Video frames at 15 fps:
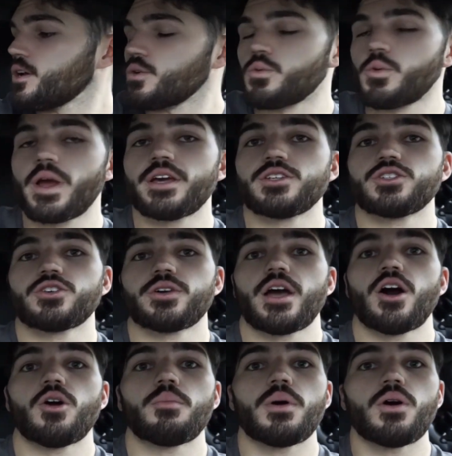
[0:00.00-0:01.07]
raise your
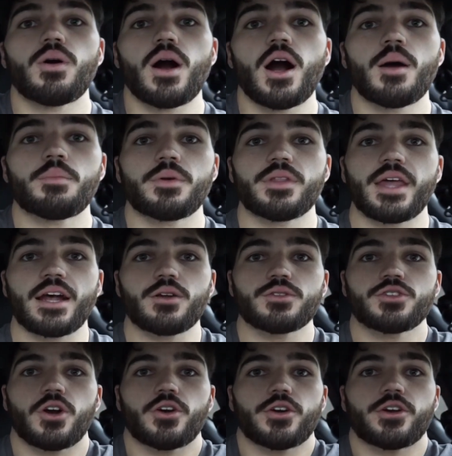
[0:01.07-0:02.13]
elbow up, and that'll
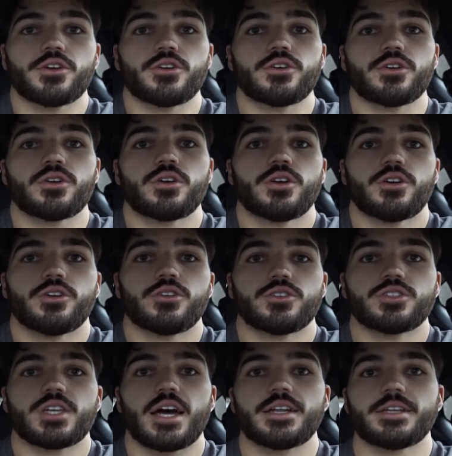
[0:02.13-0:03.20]
target your
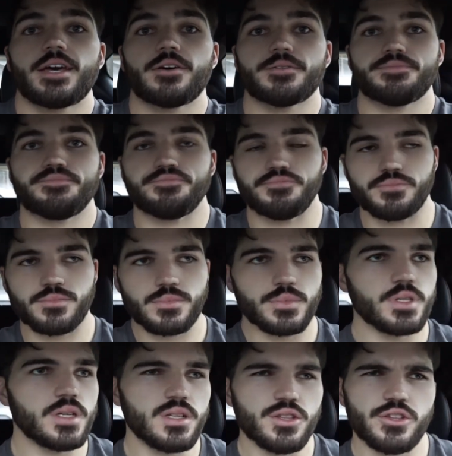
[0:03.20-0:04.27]
side delt.
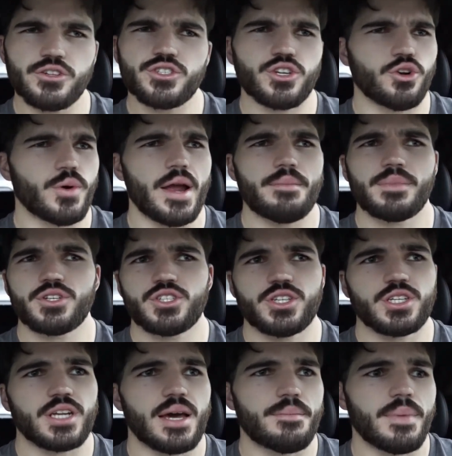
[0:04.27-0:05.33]
There's a great
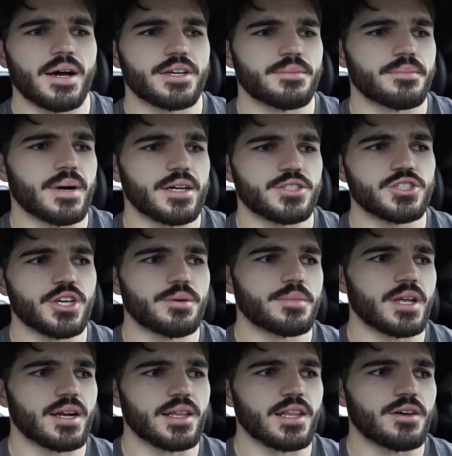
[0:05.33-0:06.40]
machine at my gym
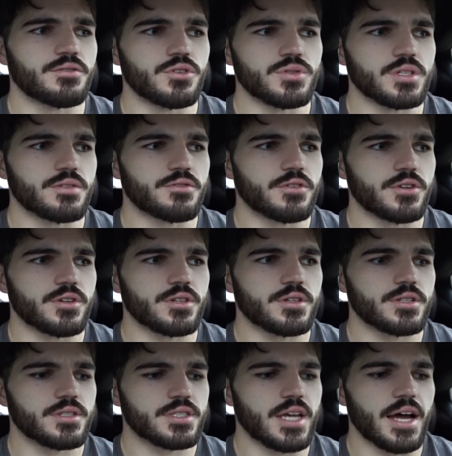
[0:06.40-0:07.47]
that I love using
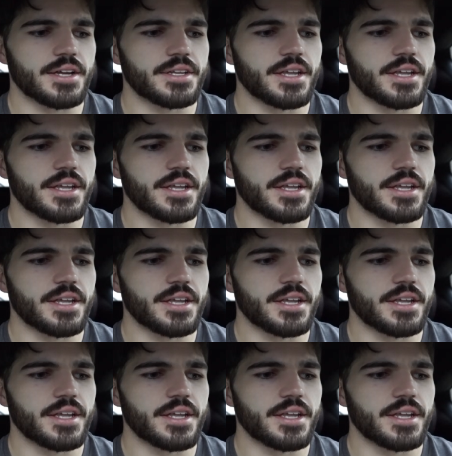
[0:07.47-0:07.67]
for side